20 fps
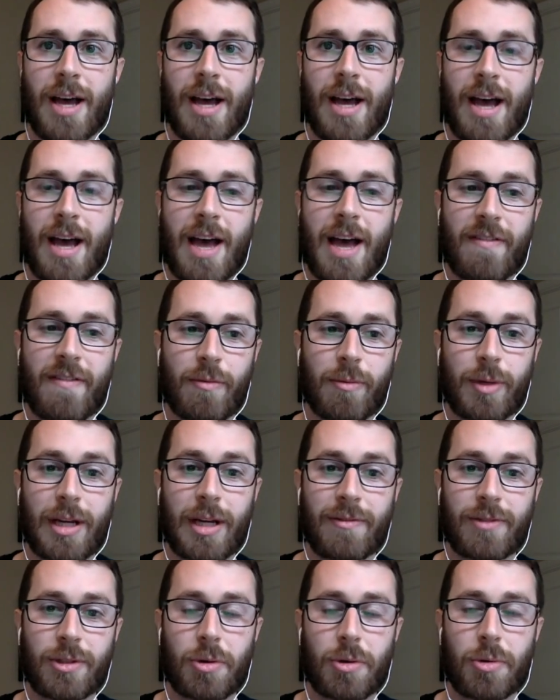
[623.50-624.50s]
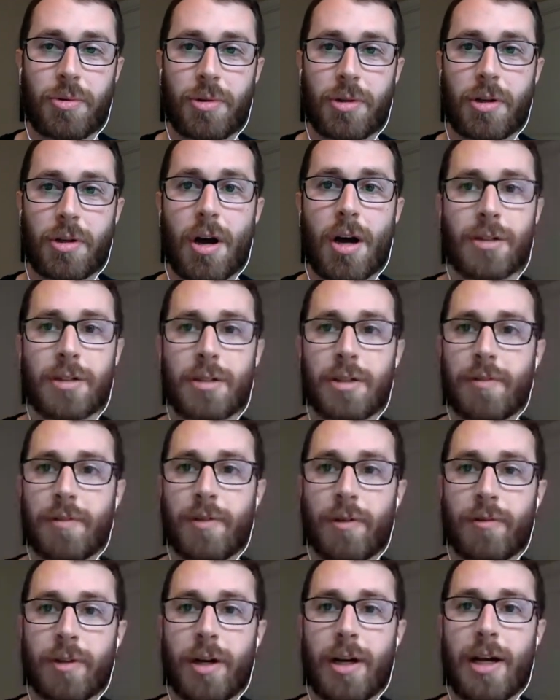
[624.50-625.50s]
have everybody have to go through the cognitive
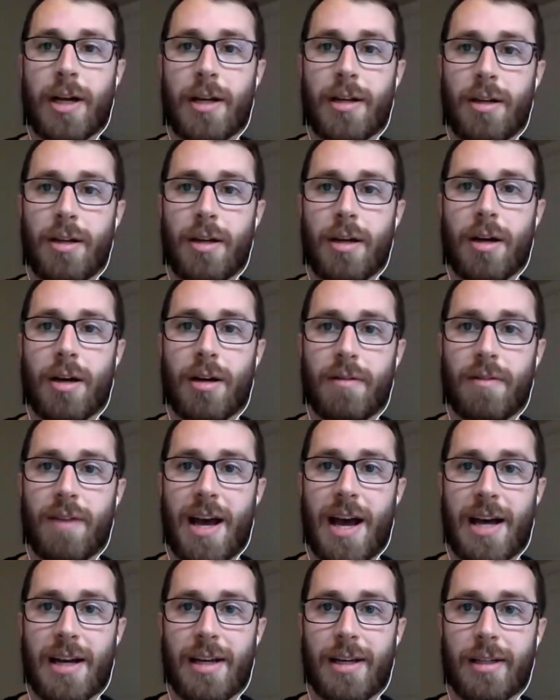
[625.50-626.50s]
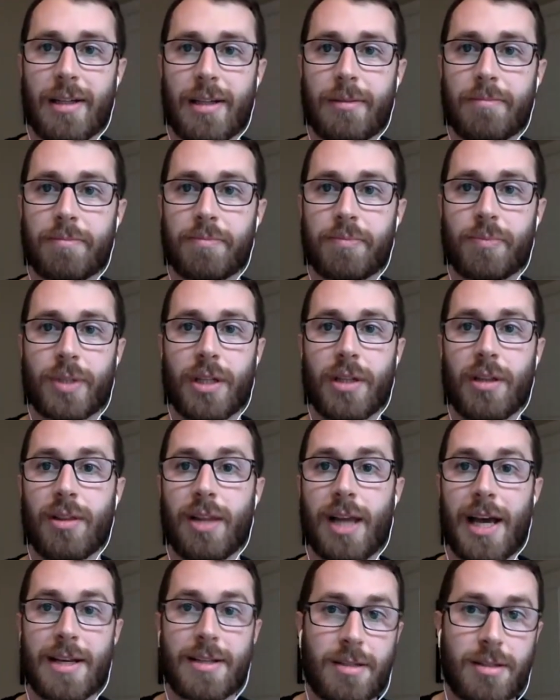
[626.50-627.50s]
overhead of adding
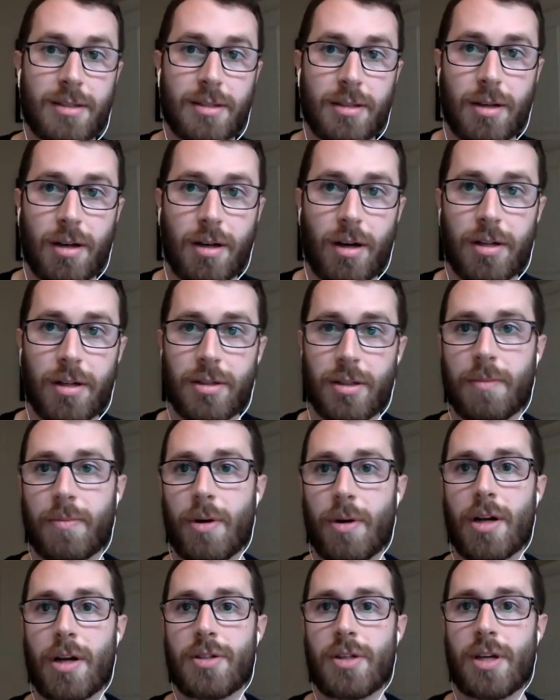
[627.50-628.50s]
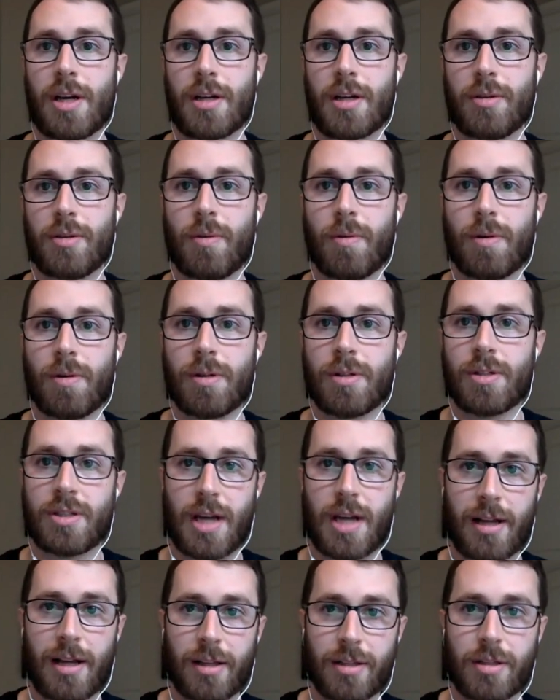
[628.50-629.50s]
less onto the project or
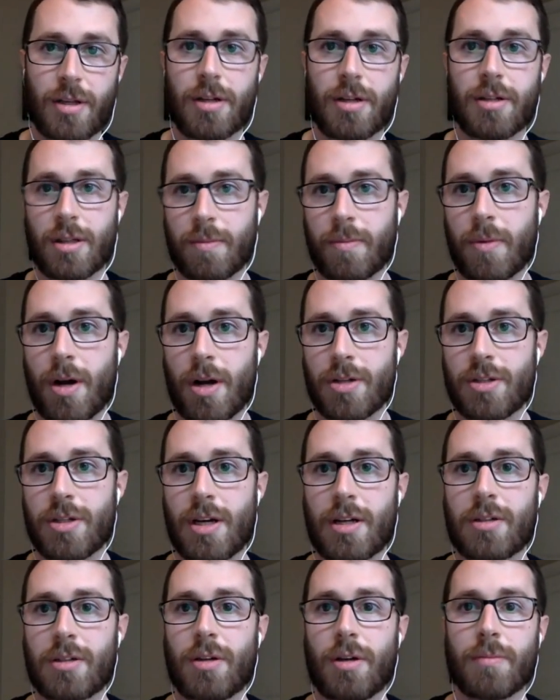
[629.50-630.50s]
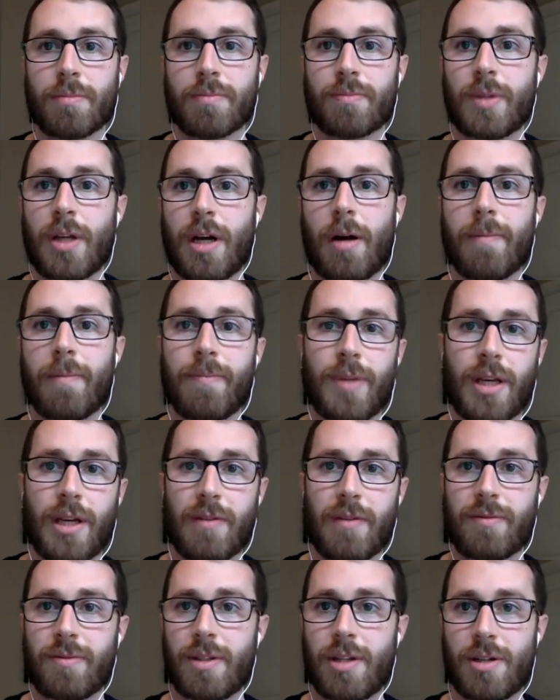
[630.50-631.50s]
stylus onto the project, or
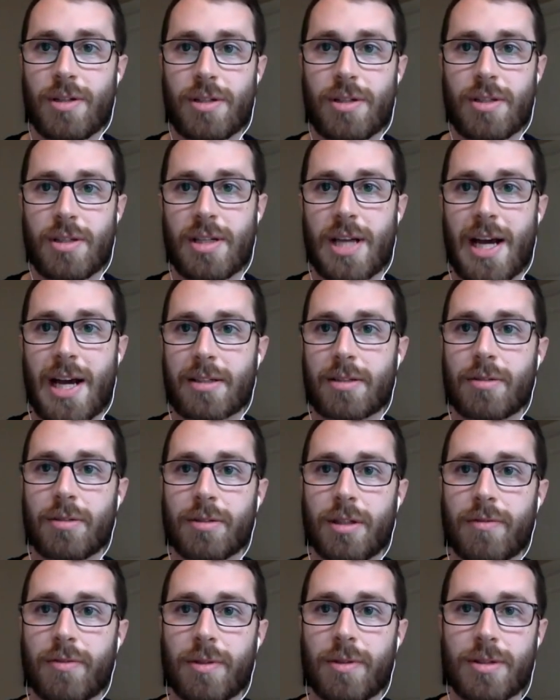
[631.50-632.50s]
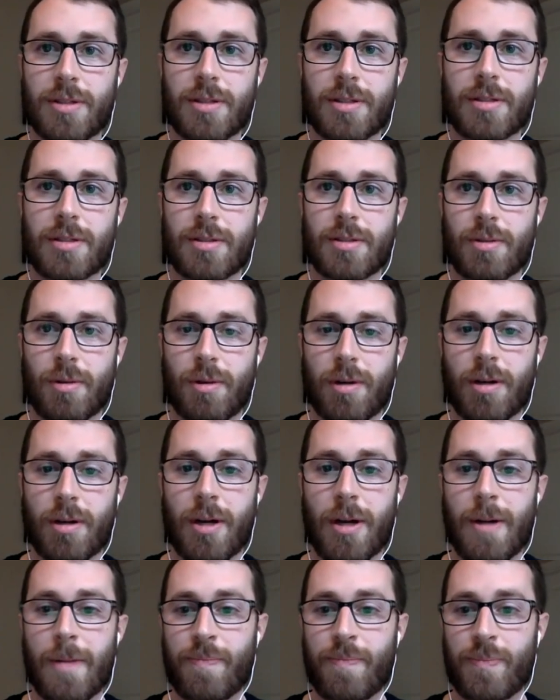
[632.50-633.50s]
if there's syntactical differences or
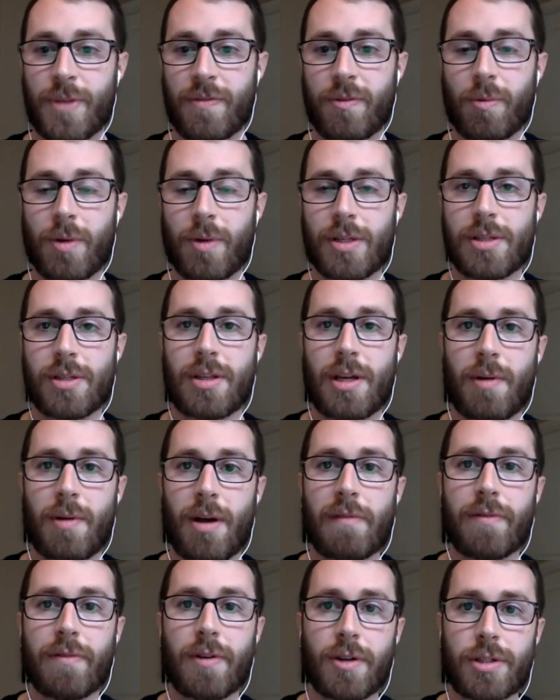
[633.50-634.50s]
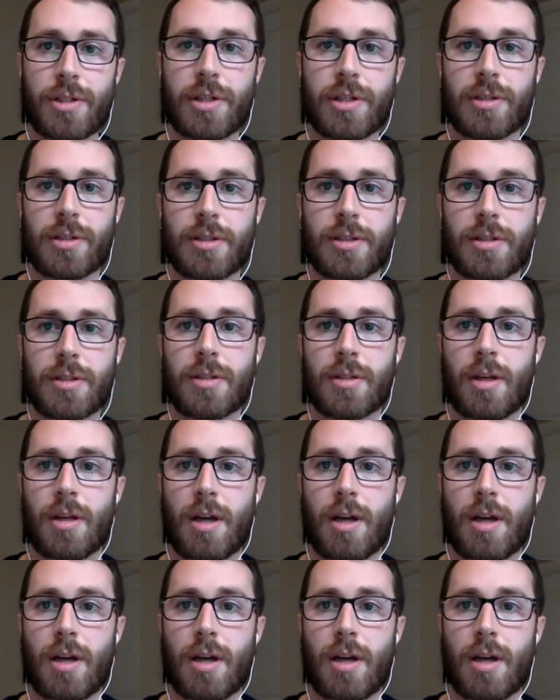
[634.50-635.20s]
different ways that they write functions,